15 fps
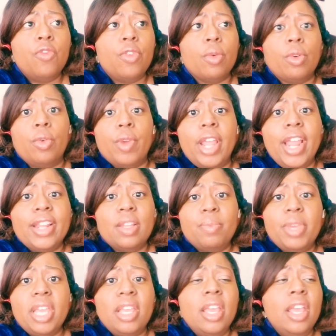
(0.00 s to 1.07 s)
for Greg to
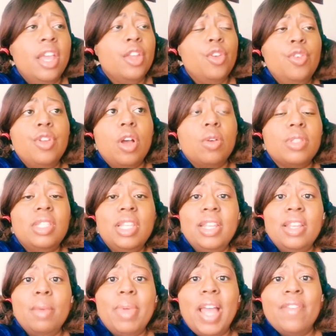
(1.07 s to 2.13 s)
be,
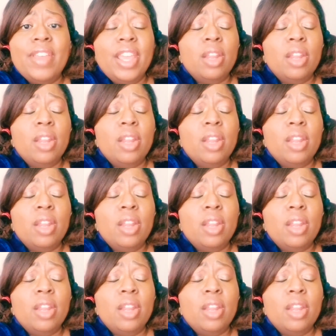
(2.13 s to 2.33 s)
sitting up having